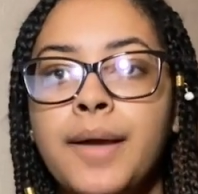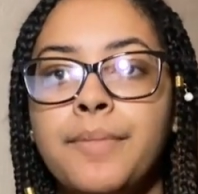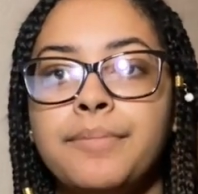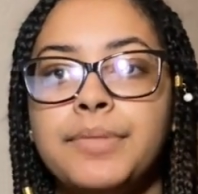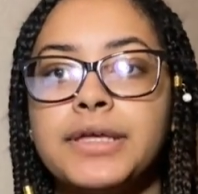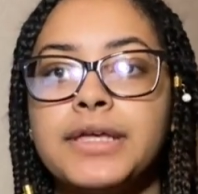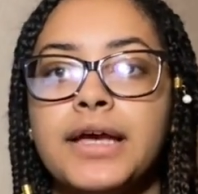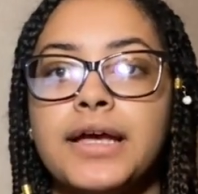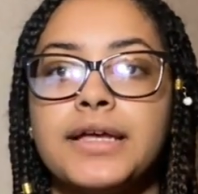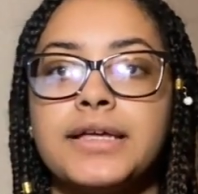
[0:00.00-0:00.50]

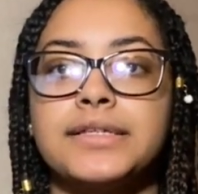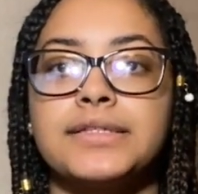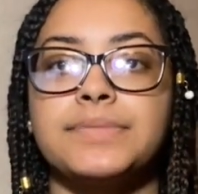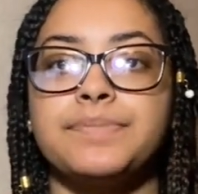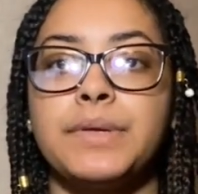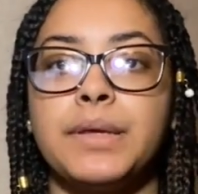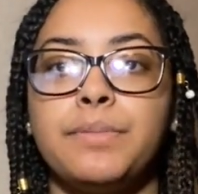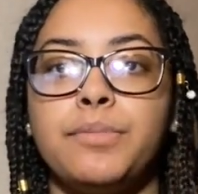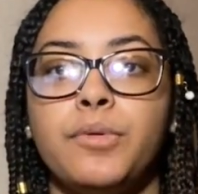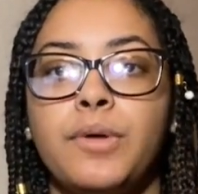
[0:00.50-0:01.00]
because
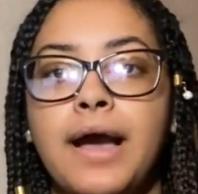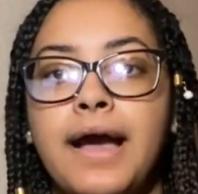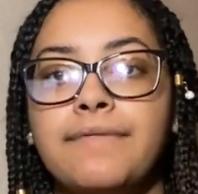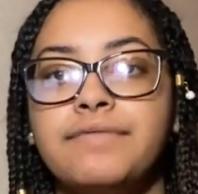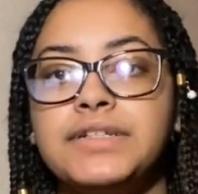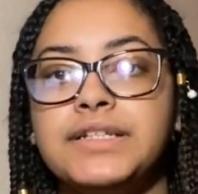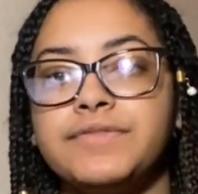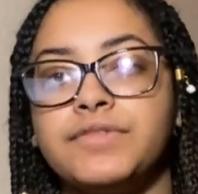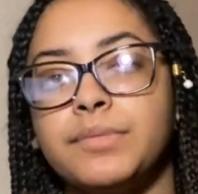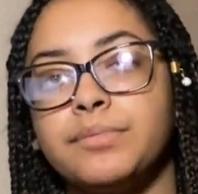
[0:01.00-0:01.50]
people
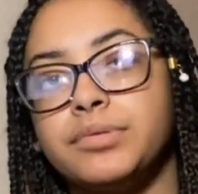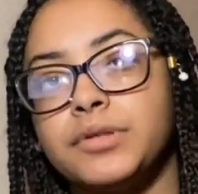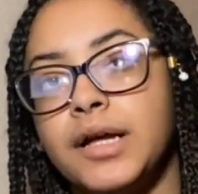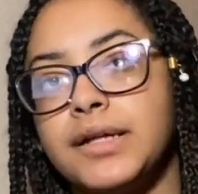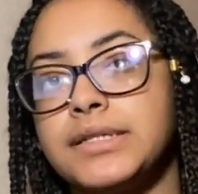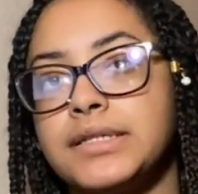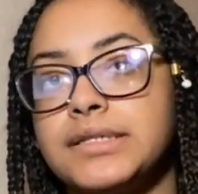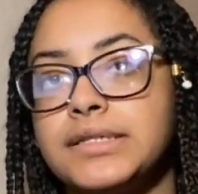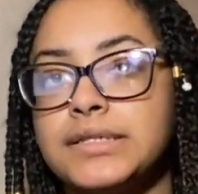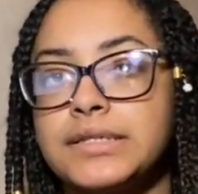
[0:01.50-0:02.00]
have different
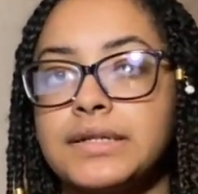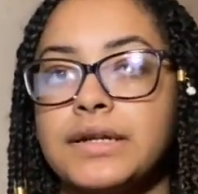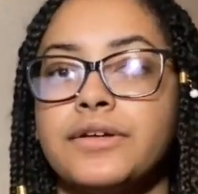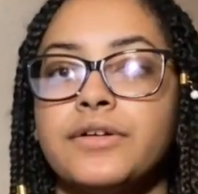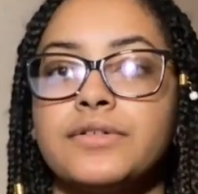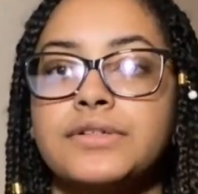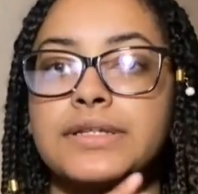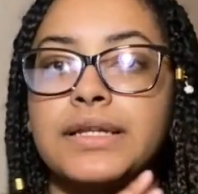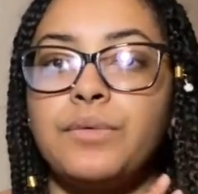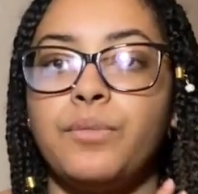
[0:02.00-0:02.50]
plots and
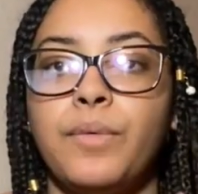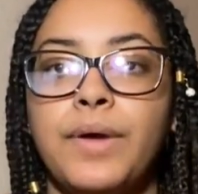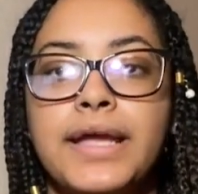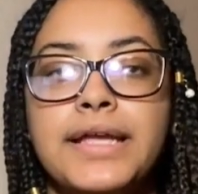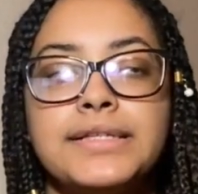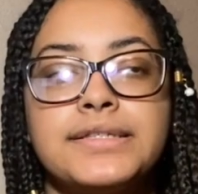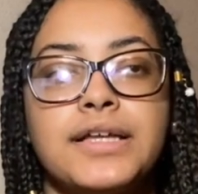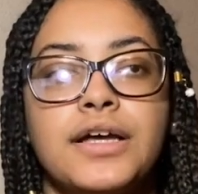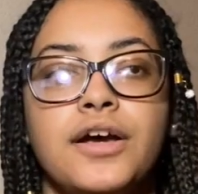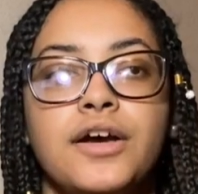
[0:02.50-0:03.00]
scenarios and
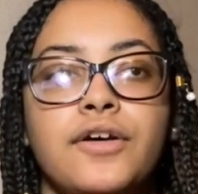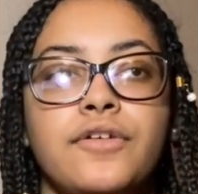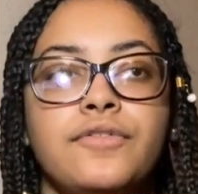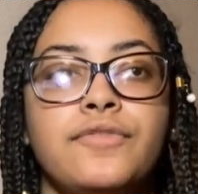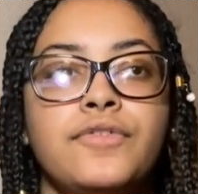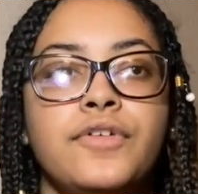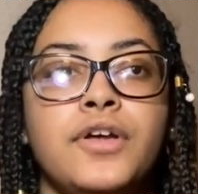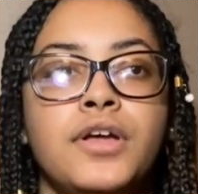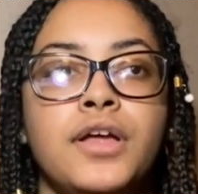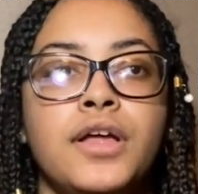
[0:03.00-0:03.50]
ways of